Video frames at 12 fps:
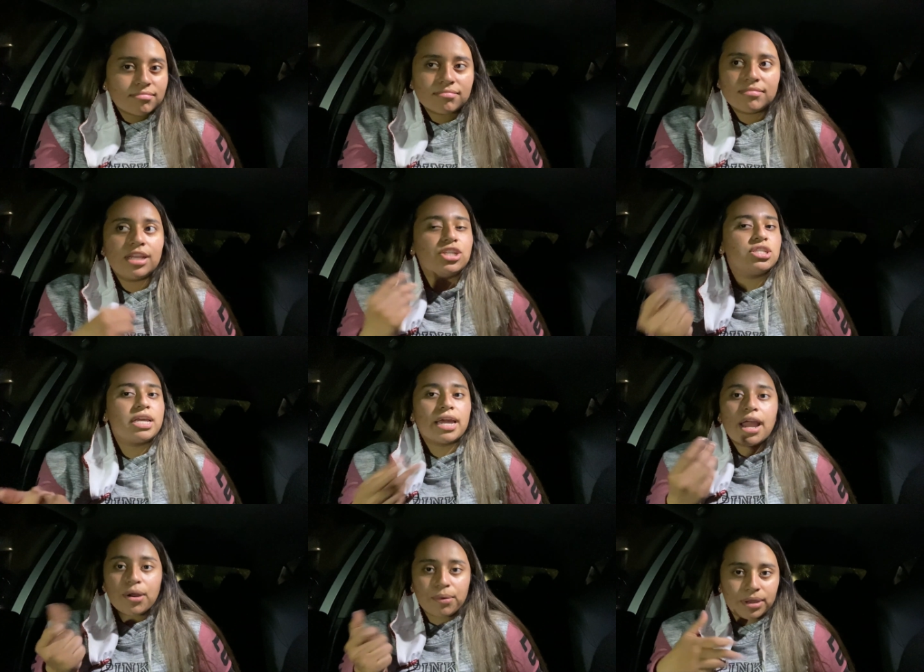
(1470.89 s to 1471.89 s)
and I just like
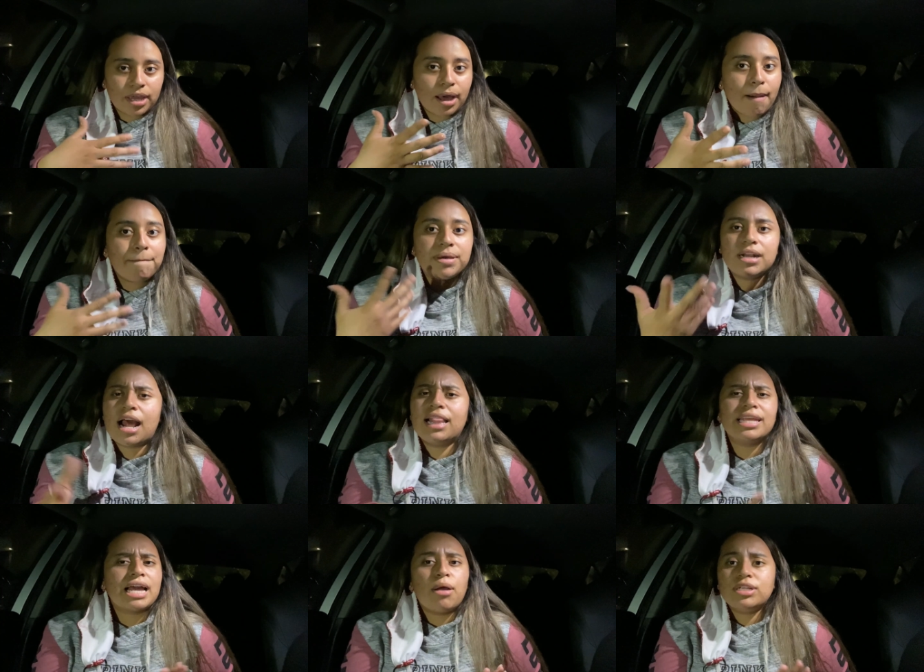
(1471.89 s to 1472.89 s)
hurry up but not
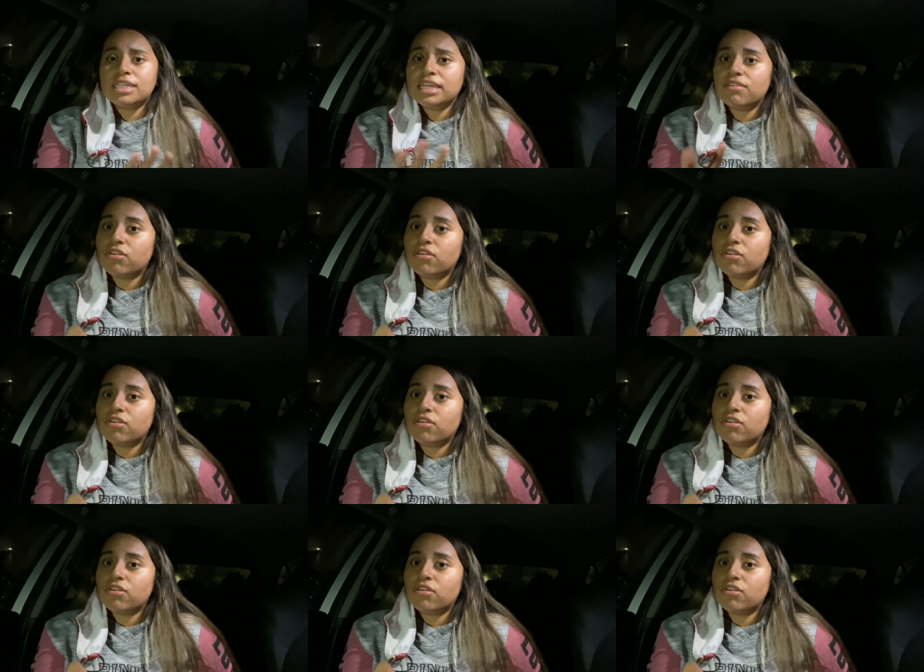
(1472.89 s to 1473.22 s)
like I didn't give